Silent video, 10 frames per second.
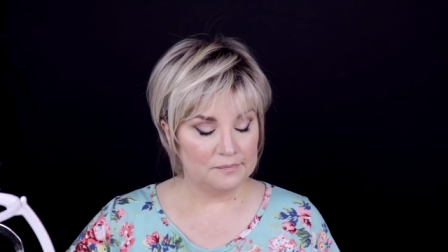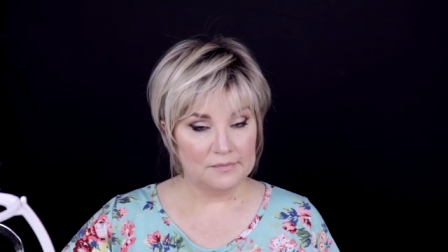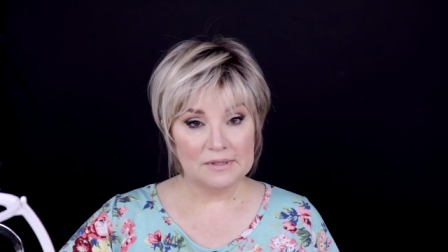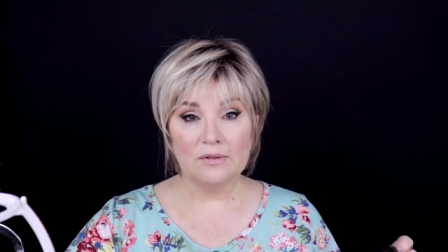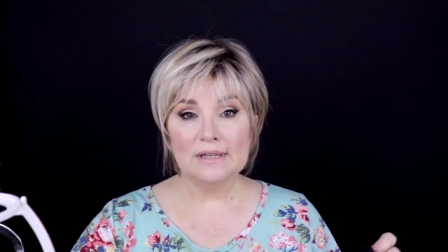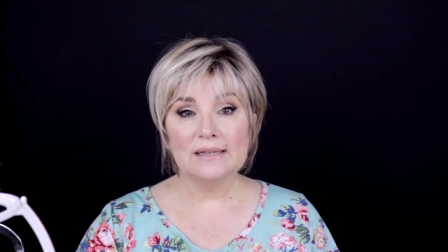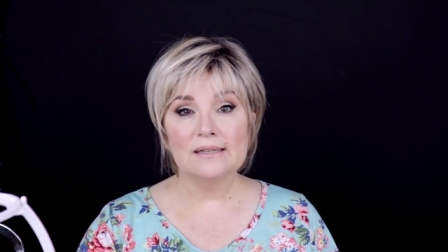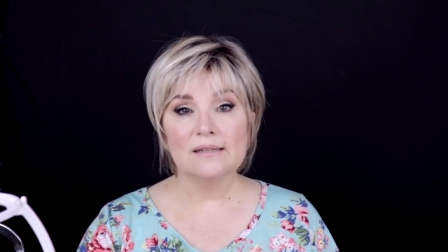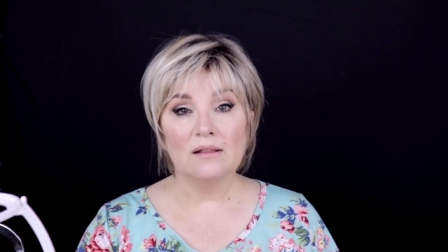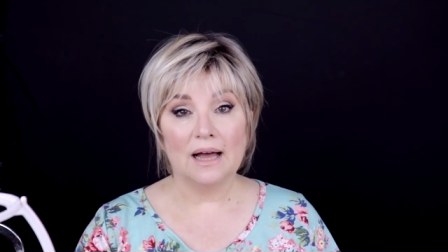so this
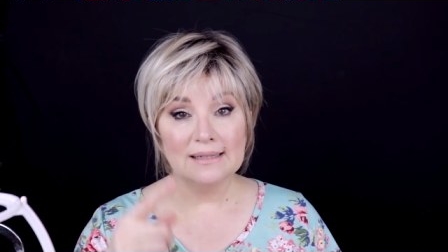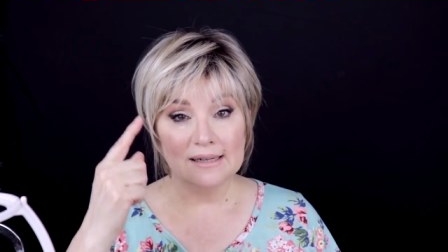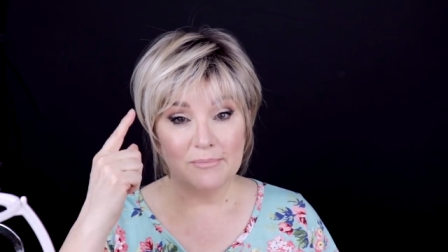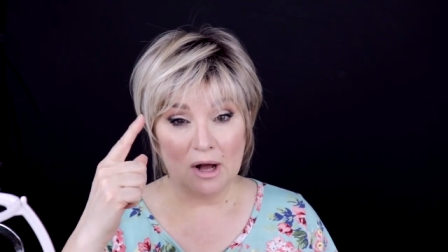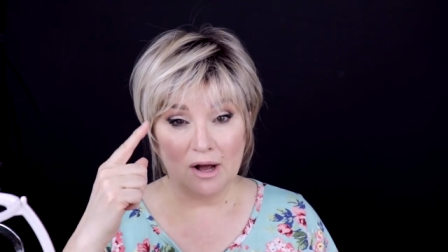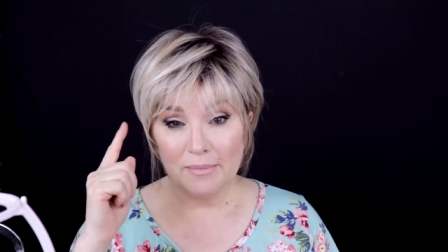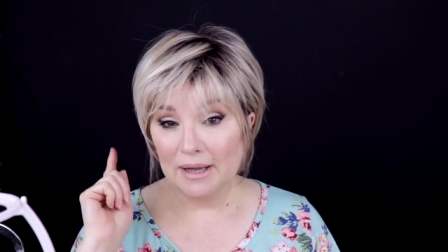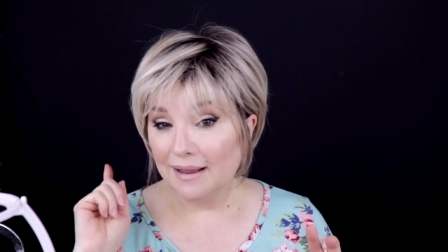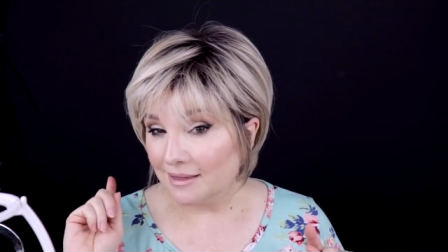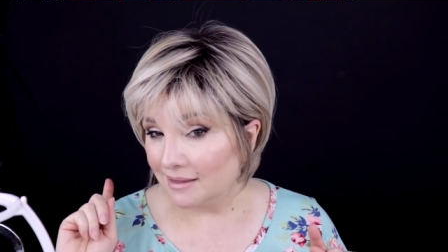is the Classic
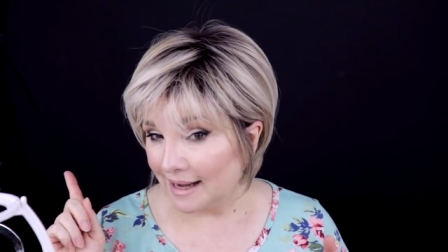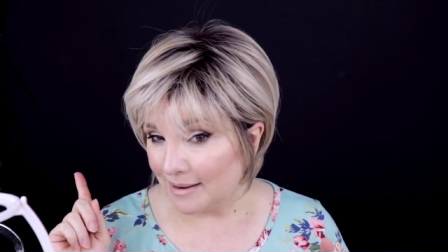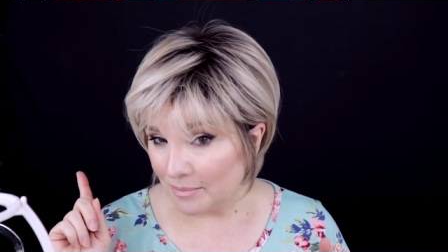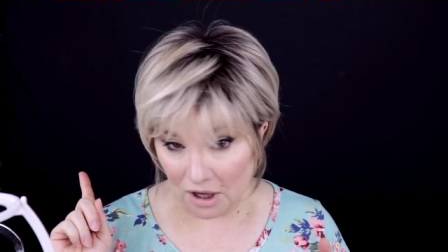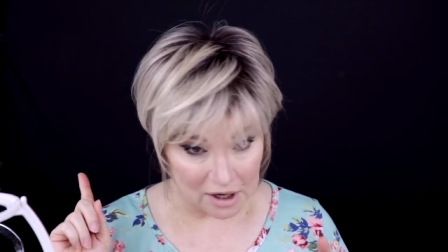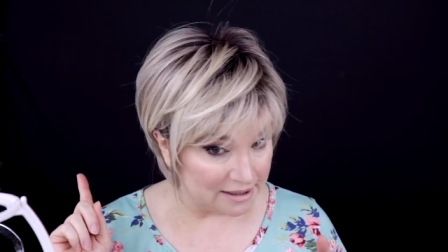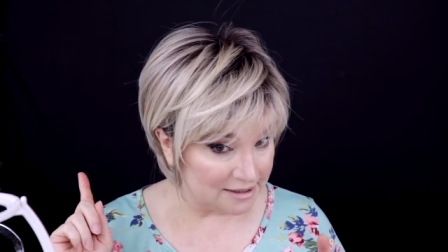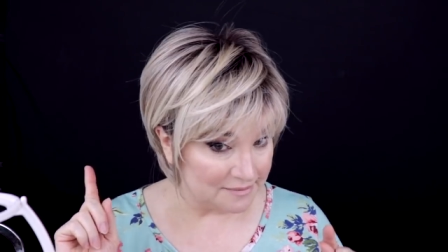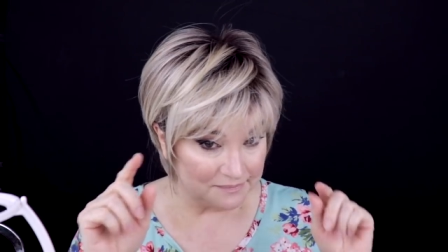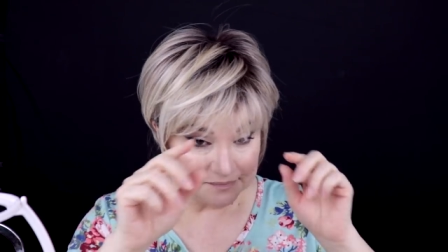Bob Light
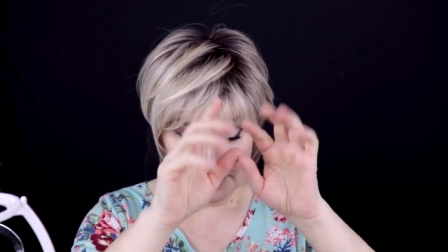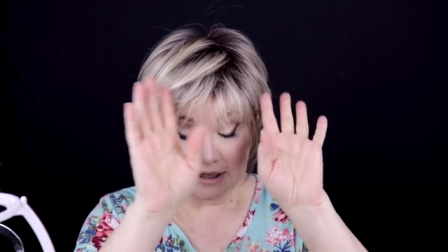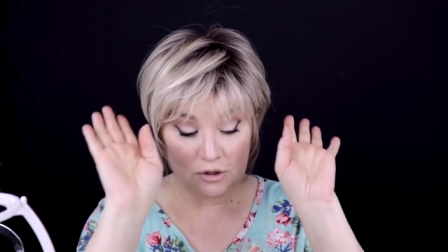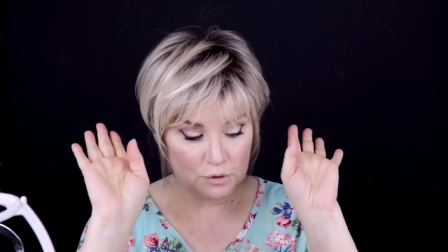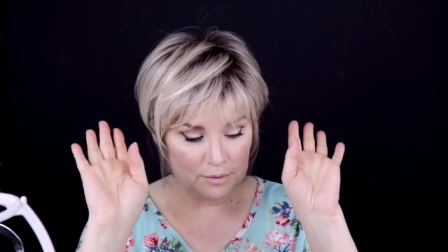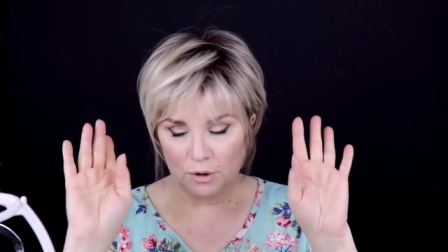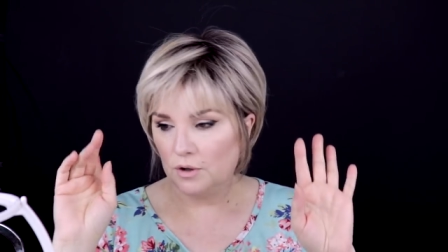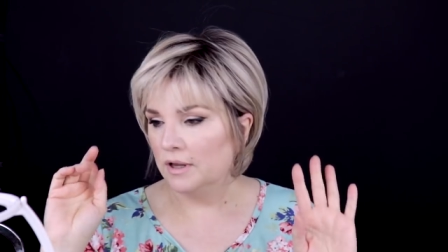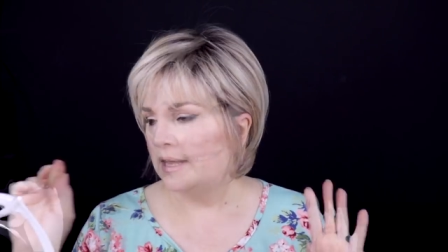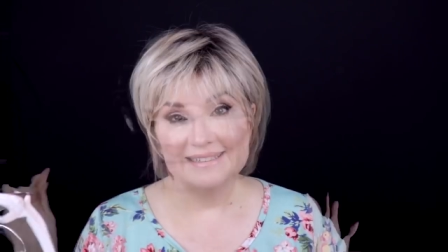Blonde, adorable.